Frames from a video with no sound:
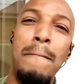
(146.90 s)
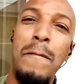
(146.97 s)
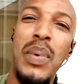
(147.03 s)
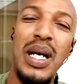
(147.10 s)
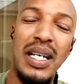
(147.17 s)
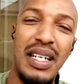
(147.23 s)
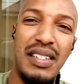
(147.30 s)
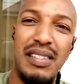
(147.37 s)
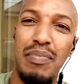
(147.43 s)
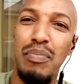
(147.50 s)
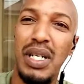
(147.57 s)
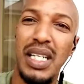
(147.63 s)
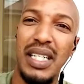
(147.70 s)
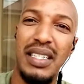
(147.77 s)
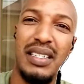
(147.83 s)
millions and
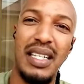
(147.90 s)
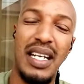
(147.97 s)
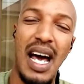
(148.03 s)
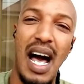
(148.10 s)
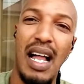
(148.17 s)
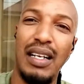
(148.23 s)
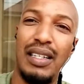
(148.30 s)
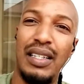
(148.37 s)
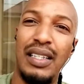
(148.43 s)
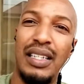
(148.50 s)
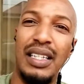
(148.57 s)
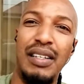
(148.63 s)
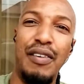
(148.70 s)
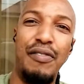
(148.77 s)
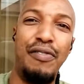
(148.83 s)
millions of dollars.
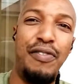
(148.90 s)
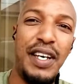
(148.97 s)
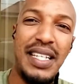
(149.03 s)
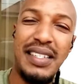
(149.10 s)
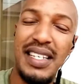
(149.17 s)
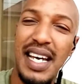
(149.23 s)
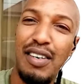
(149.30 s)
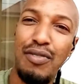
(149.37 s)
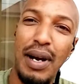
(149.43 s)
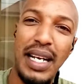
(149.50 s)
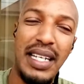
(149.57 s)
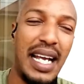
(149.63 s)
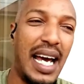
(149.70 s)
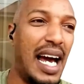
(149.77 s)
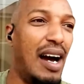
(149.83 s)
Fintech right
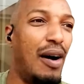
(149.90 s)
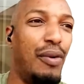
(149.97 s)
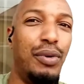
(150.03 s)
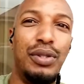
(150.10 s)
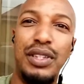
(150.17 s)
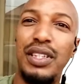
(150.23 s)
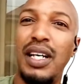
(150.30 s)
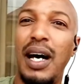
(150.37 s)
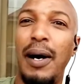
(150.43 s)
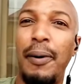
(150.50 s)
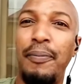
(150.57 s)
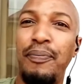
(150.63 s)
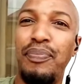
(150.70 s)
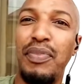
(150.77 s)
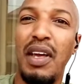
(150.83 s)
now was, um,
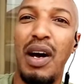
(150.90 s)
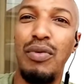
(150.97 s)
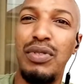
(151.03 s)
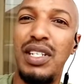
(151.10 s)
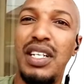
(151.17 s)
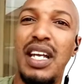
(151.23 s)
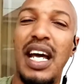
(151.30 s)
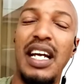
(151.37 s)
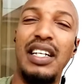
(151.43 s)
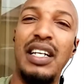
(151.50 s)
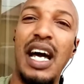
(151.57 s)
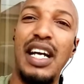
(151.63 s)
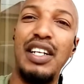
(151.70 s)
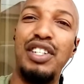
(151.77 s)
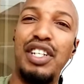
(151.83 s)
I was in
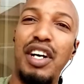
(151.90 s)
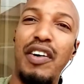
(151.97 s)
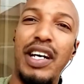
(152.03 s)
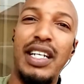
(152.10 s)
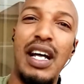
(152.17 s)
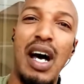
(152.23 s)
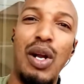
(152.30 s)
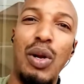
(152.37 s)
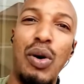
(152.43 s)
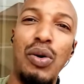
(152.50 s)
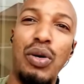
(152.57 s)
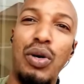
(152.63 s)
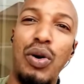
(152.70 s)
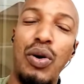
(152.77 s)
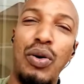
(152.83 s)
Nigeria not long
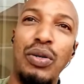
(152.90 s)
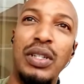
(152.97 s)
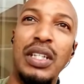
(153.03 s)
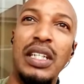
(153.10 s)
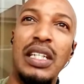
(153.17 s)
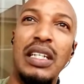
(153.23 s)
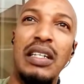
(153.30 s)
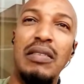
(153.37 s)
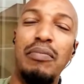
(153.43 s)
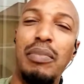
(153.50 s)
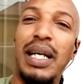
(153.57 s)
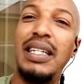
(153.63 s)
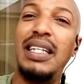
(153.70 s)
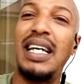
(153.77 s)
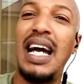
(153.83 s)
ago,
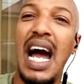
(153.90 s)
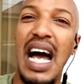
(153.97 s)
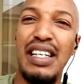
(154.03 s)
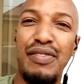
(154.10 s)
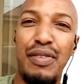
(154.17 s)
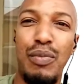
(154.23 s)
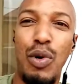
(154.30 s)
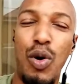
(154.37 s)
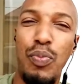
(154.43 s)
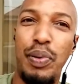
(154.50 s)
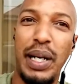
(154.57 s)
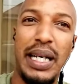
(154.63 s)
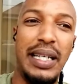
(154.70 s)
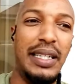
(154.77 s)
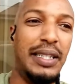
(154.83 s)
met the guys from
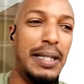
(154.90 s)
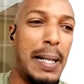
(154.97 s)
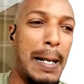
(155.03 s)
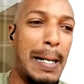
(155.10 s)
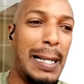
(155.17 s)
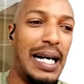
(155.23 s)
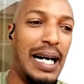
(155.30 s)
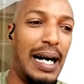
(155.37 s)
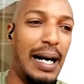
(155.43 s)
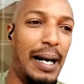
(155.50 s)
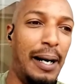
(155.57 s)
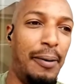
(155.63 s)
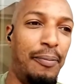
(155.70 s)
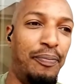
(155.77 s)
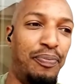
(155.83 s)
Opay,
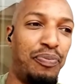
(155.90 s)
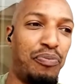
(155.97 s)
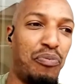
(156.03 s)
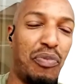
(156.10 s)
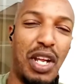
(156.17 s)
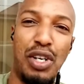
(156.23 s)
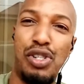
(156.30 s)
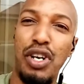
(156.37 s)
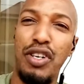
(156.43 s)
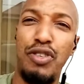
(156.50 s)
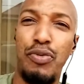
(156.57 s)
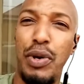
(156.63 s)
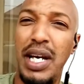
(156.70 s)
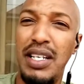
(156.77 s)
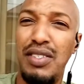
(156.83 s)
um, just
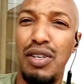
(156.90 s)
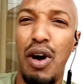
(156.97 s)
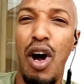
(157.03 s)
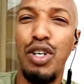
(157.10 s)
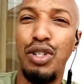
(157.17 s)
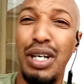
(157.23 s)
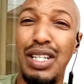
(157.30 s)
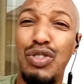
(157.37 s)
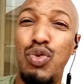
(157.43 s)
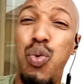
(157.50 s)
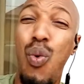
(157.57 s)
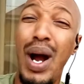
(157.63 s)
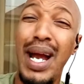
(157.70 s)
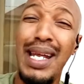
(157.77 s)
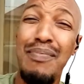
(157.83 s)
raised
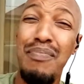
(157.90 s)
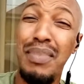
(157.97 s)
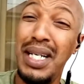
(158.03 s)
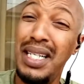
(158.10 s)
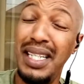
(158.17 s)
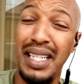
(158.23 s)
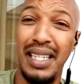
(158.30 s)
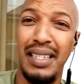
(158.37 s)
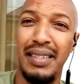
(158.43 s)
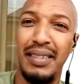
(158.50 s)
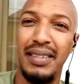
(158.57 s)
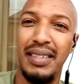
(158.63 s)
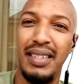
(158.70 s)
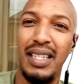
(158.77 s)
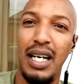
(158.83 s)
120 million
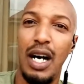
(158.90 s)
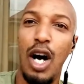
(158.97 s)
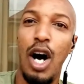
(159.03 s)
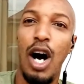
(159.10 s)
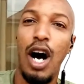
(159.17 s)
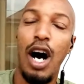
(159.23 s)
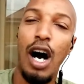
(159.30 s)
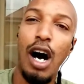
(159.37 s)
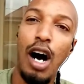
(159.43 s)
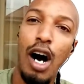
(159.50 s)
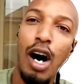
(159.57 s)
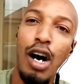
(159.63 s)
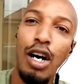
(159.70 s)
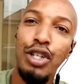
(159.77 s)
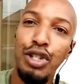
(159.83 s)

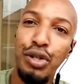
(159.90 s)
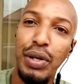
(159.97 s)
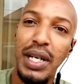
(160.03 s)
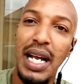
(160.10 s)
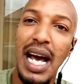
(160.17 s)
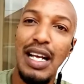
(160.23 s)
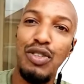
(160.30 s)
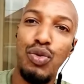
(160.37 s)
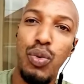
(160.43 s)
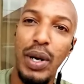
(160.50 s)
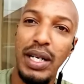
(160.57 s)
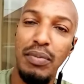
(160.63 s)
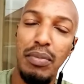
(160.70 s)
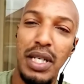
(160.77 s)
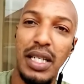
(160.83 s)

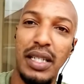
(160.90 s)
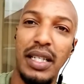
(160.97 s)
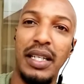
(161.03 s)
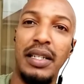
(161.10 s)
120 million.